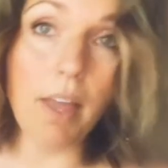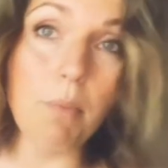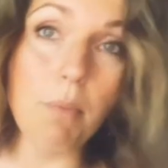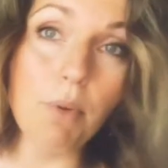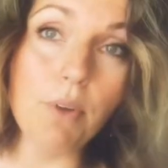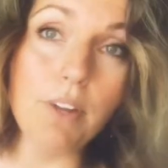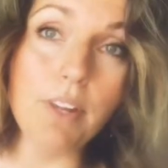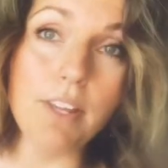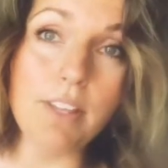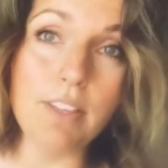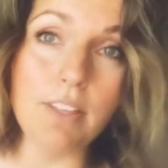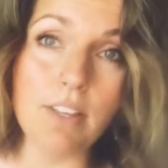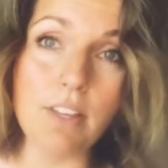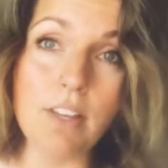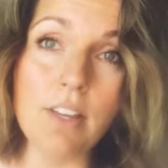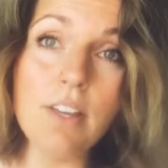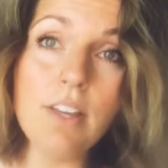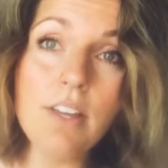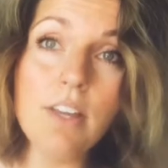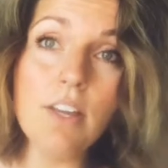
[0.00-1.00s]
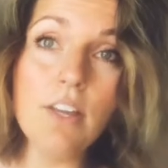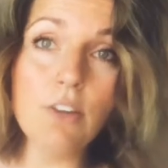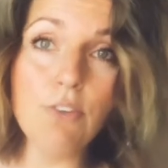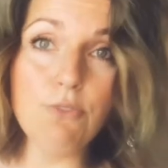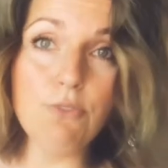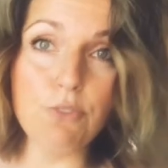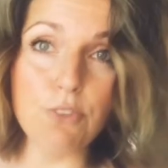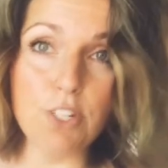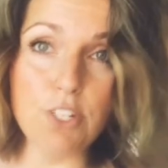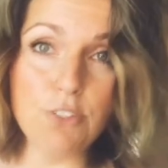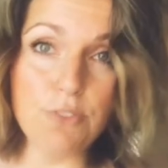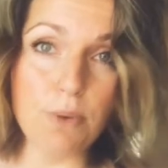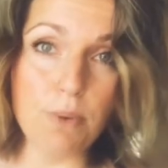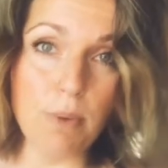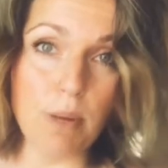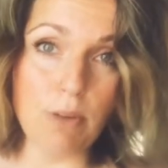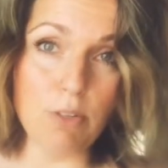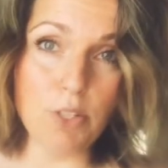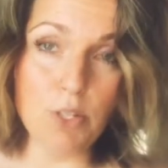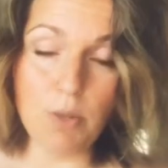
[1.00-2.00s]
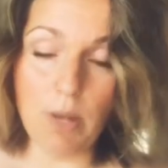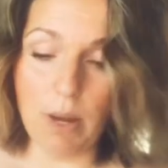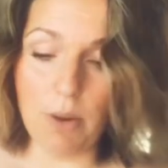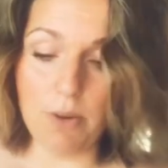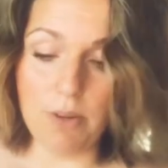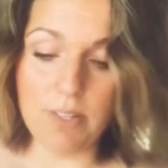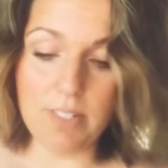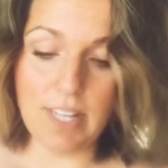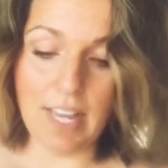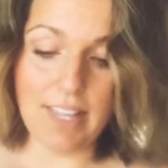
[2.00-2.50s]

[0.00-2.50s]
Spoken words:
and put it in the fridge for about 2 hours.